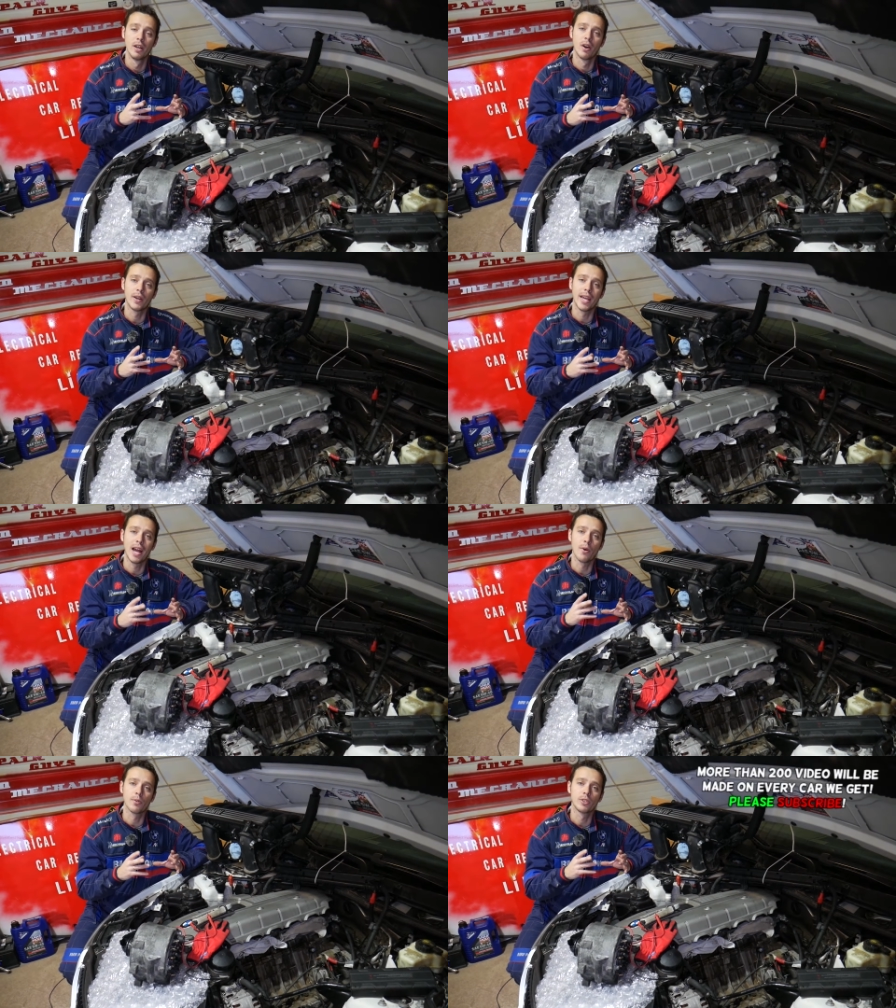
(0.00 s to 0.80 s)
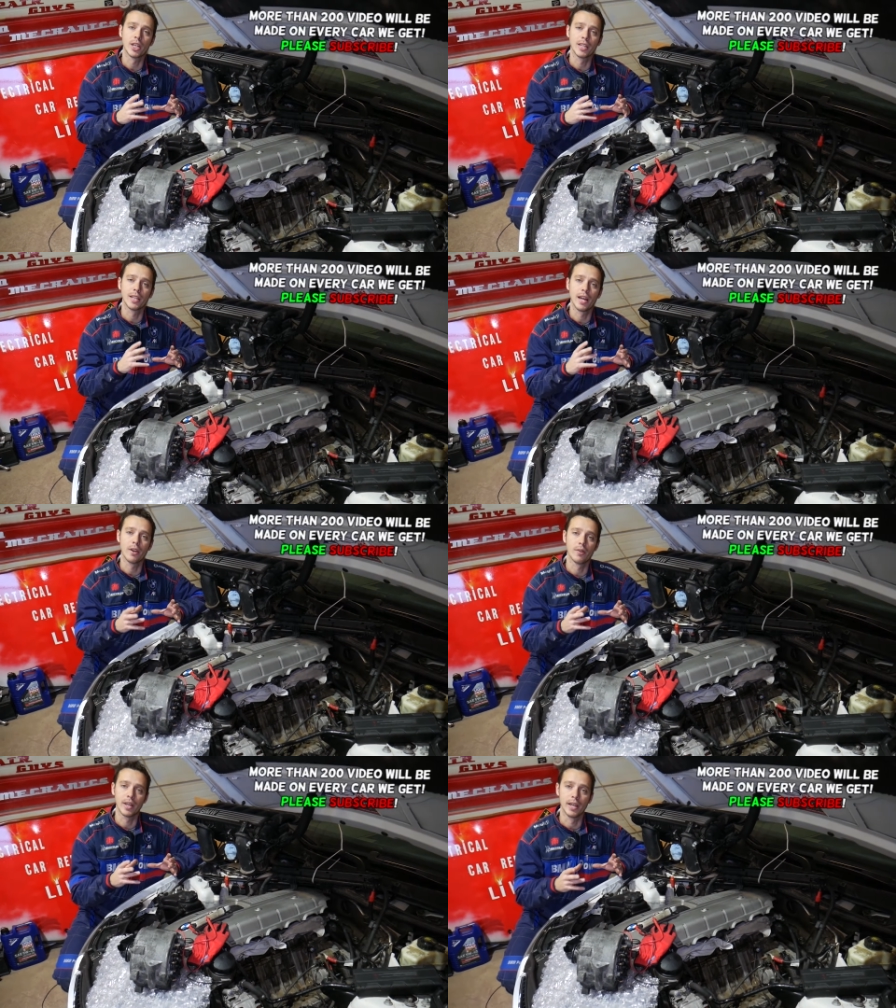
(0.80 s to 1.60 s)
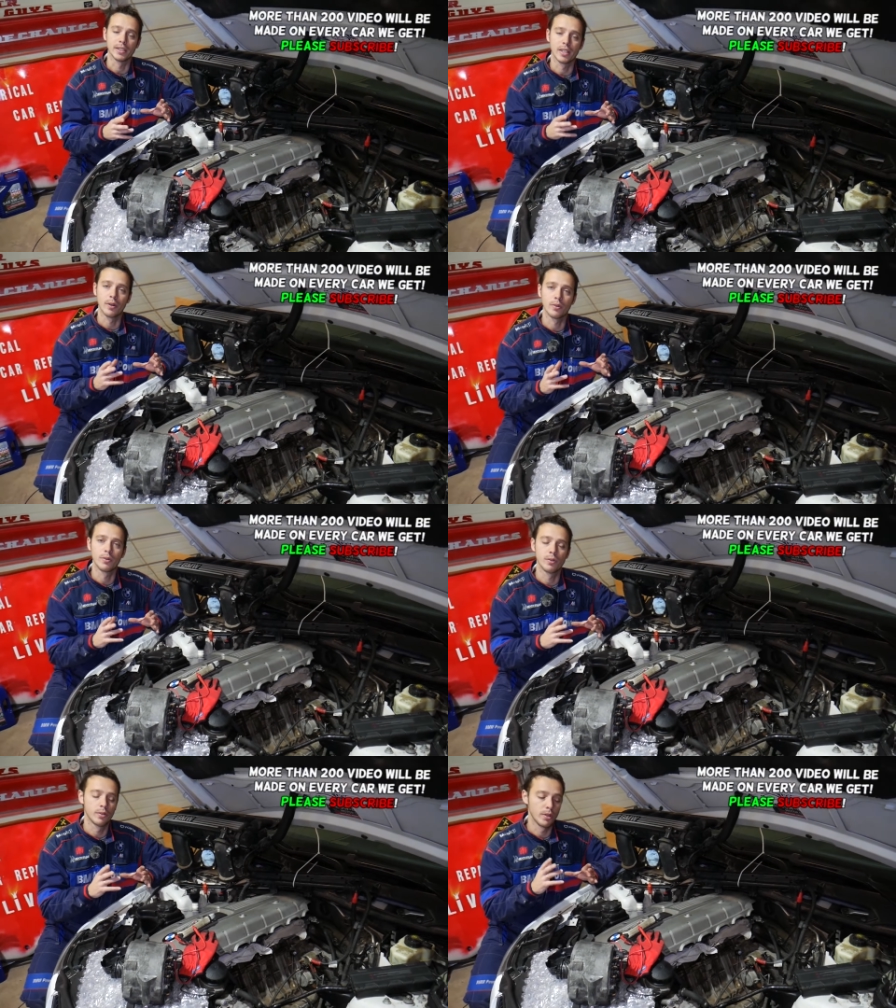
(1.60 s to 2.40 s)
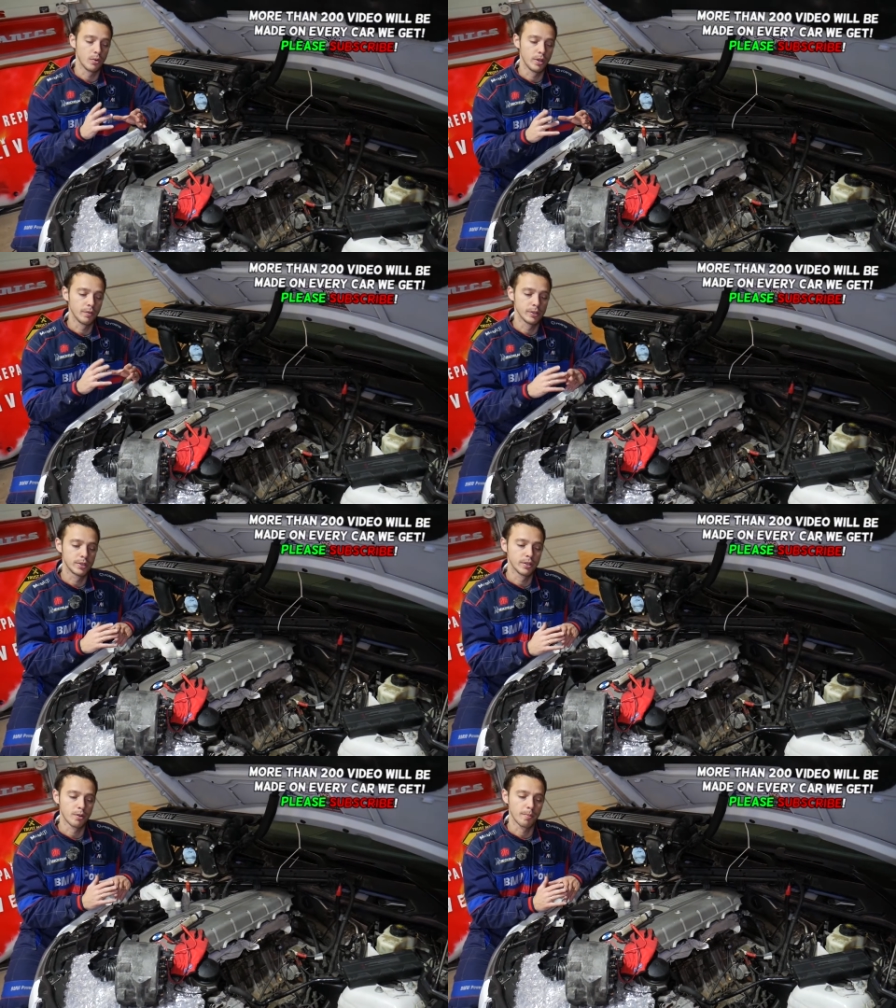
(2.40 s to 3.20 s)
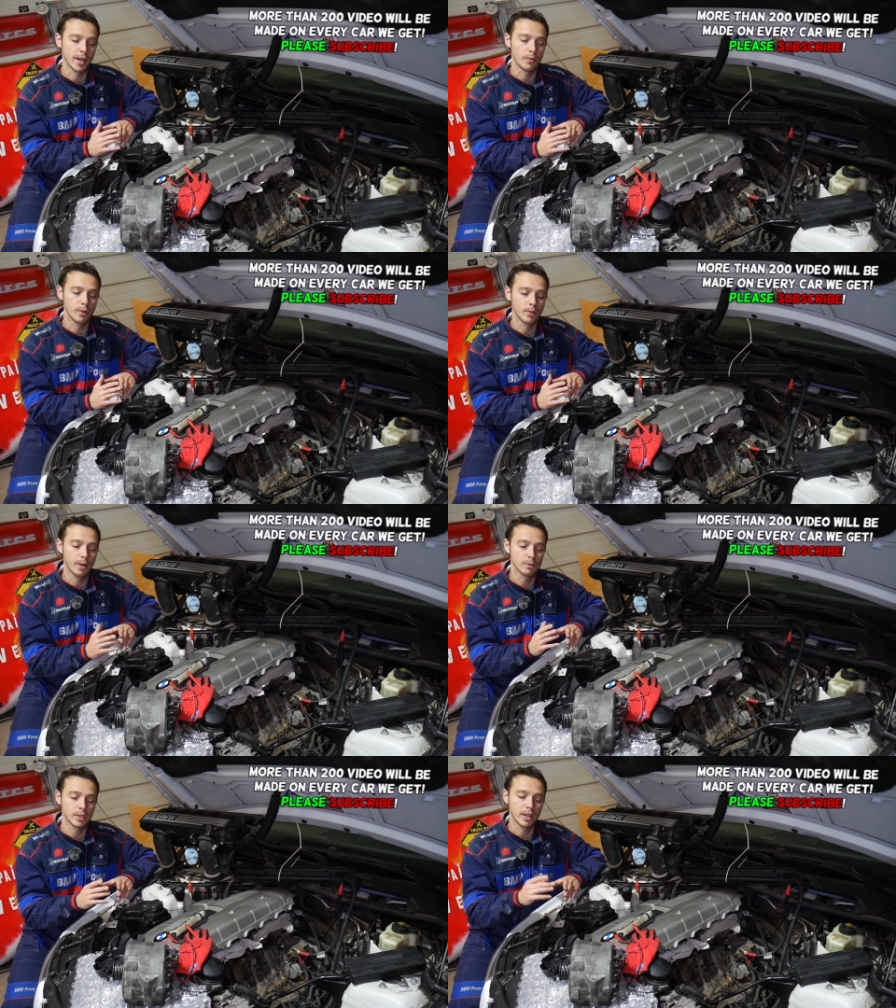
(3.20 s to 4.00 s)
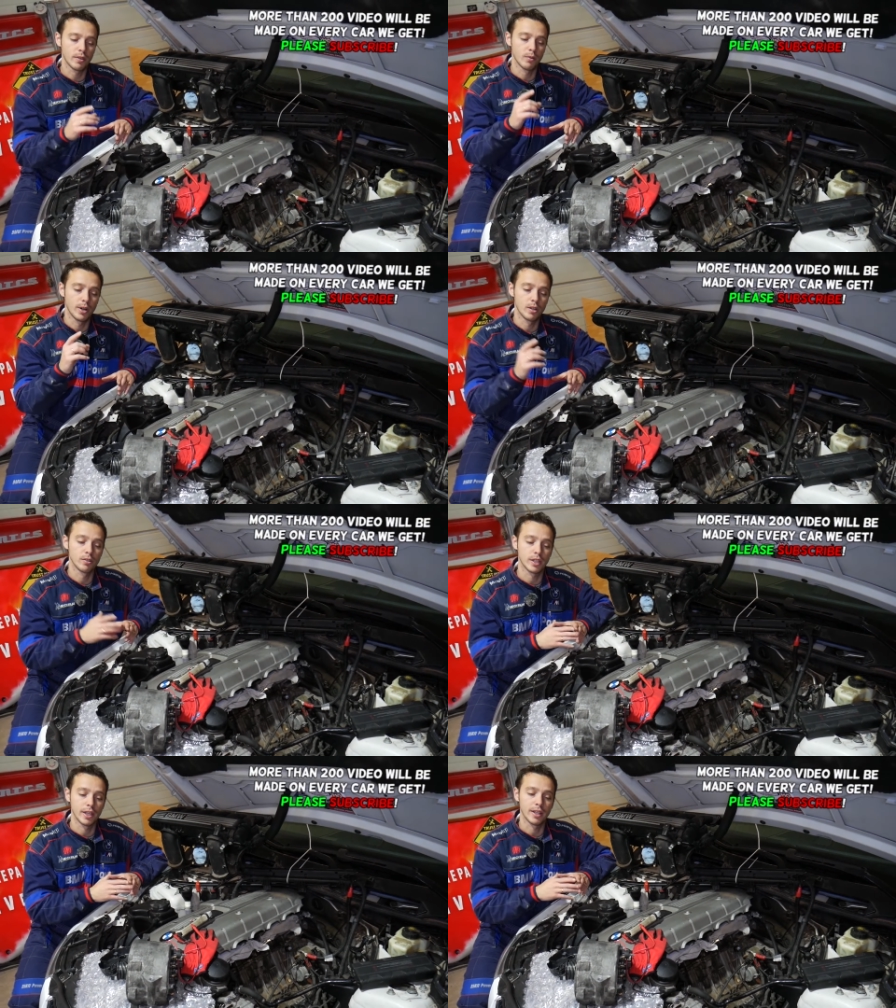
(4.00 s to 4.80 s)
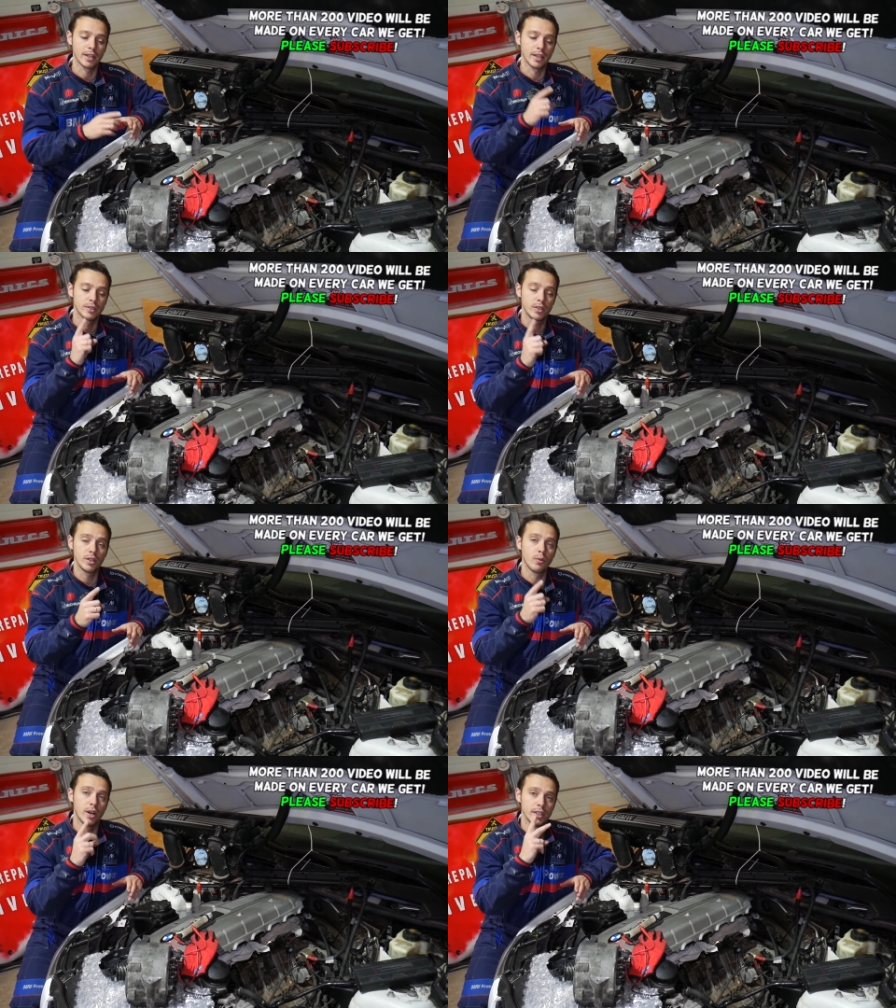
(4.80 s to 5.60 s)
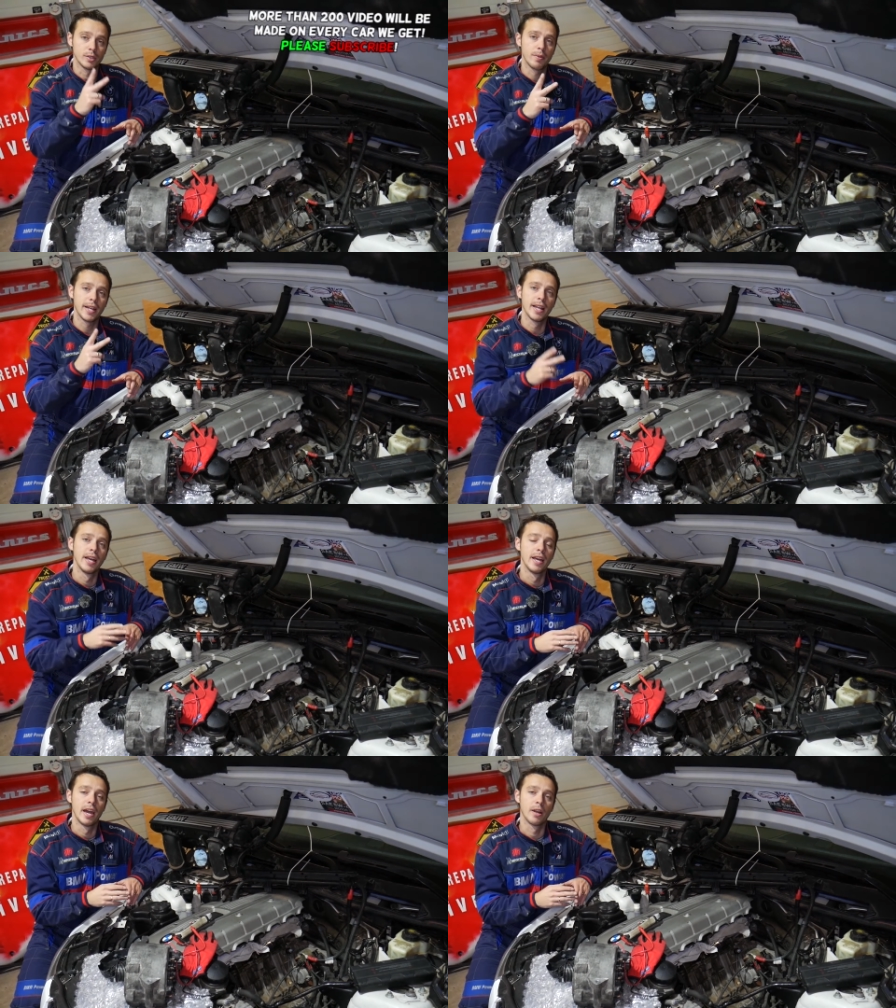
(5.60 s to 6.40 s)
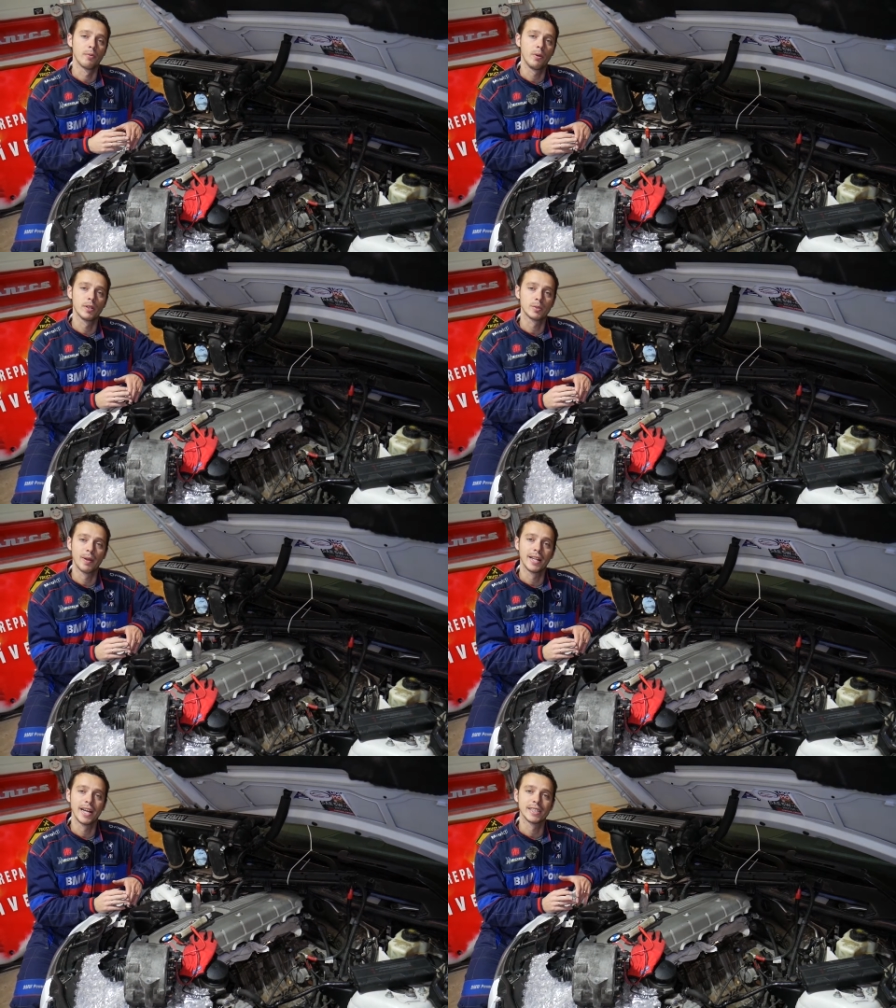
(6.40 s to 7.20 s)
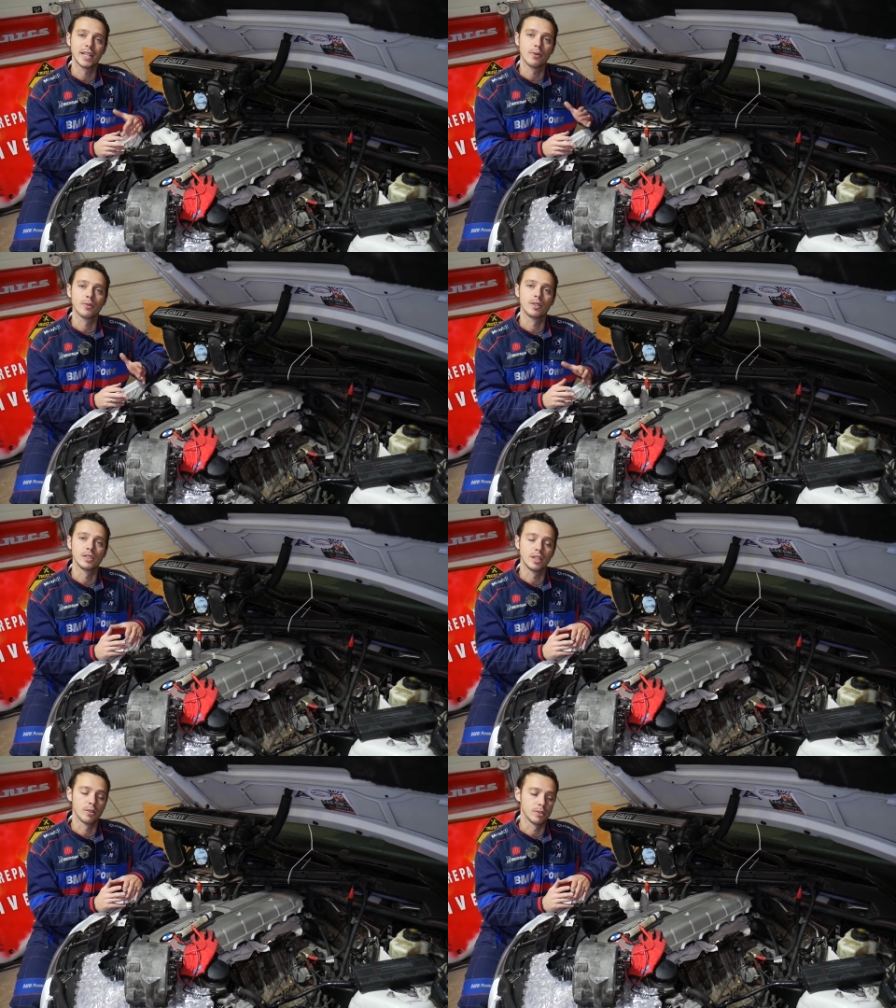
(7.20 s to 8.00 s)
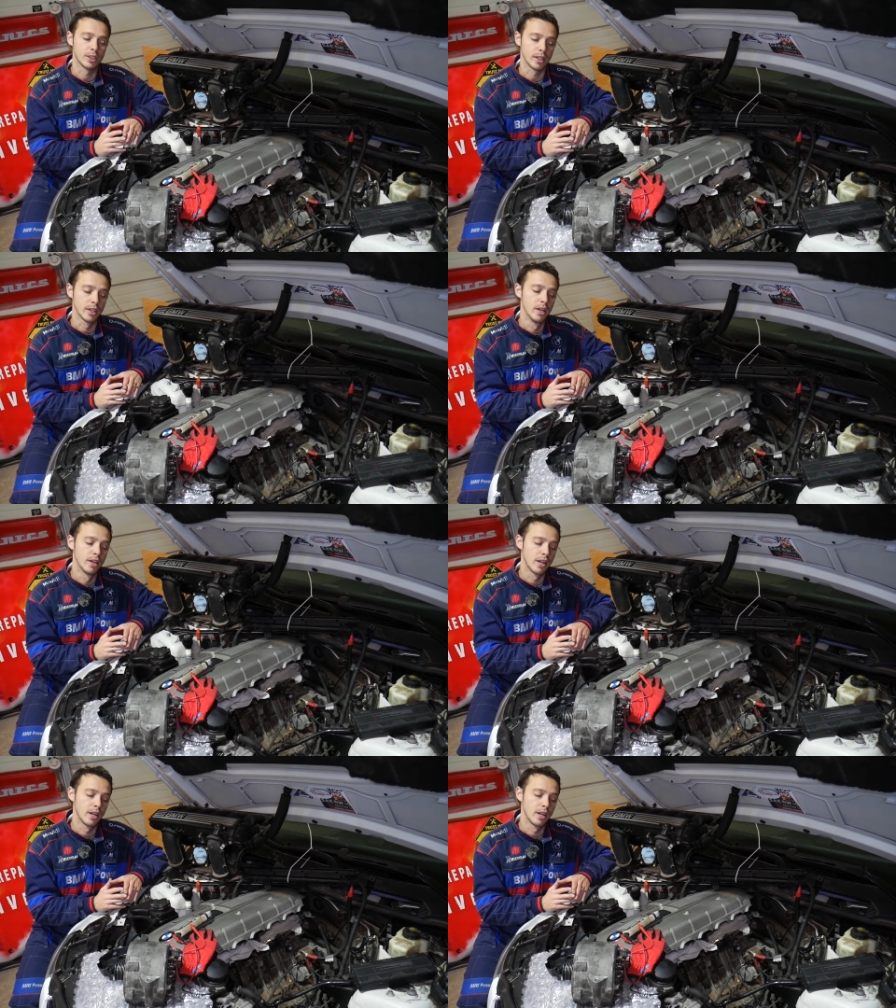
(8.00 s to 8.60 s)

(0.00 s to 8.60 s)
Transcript: okay, how to check the diode, guys, how to know if it's good or bad. We will demonstrate on one alternator that's good, one is bad, and we will explain, guys, how to distinguish that.